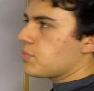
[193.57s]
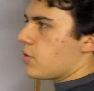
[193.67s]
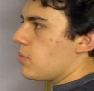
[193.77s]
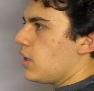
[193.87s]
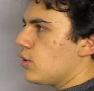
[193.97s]
per
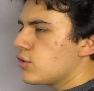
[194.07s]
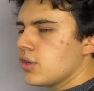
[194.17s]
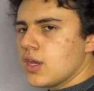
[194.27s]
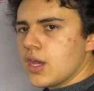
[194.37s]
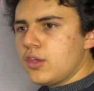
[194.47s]
minute,
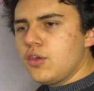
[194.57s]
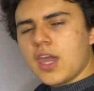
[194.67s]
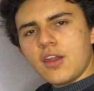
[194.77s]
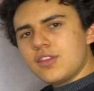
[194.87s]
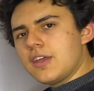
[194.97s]
you
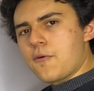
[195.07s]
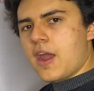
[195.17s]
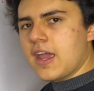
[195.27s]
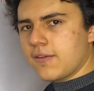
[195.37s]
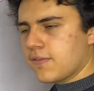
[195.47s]
cannot
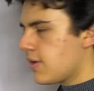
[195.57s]
derive